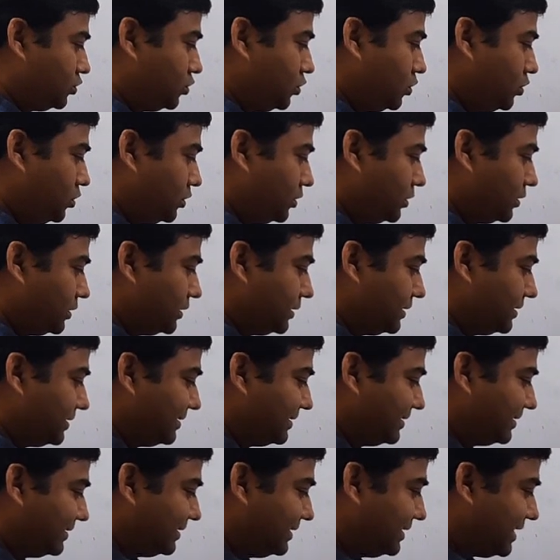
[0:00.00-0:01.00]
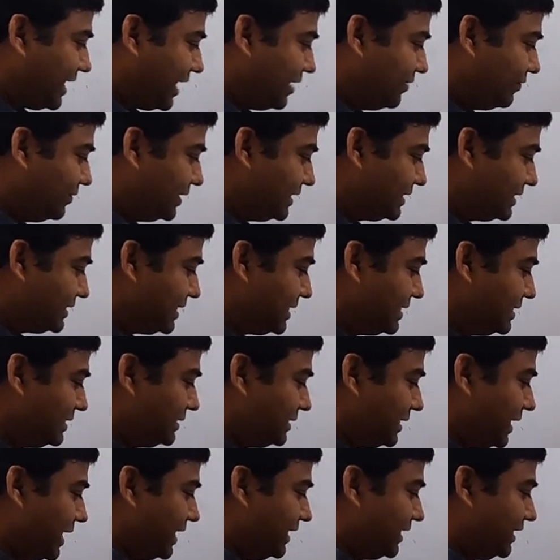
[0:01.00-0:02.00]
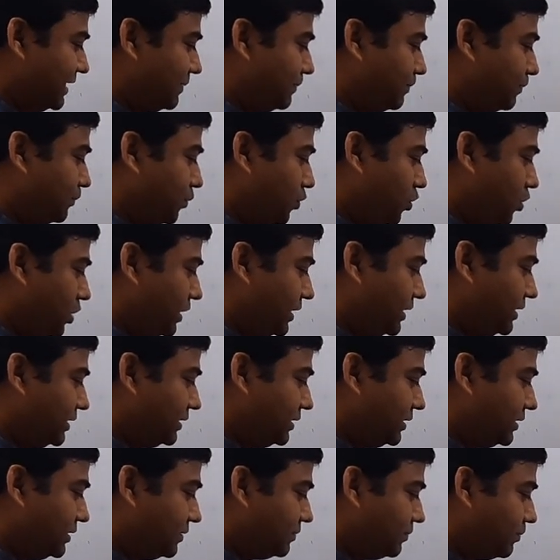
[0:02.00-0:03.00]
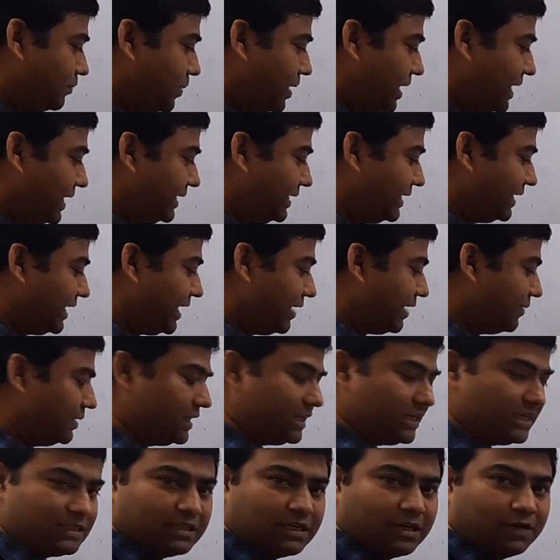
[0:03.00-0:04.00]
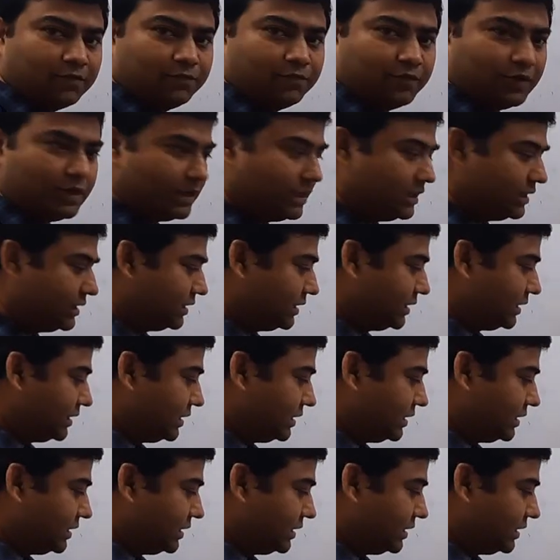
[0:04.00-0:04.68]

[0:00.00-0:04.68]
So divergence at a point by gravitational field